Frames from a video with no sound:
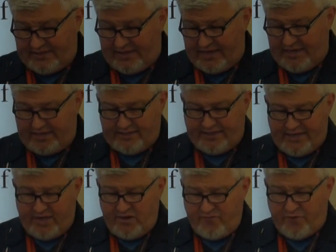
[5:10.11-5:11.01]
the
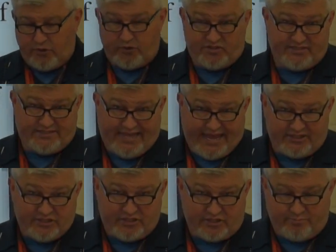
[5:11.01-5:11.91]
inverse
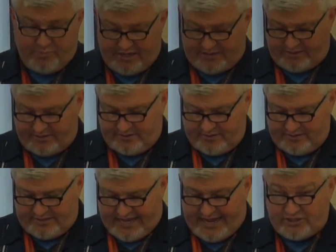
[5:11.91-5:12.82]
tangent button,
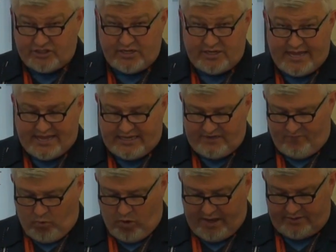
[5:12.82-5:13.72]
tangent
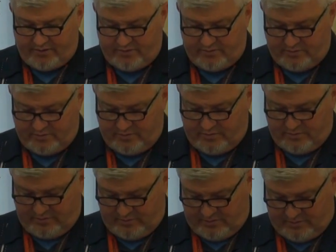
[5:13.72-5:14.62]
-1.
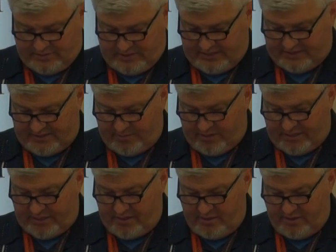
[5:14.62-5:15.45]
I see mine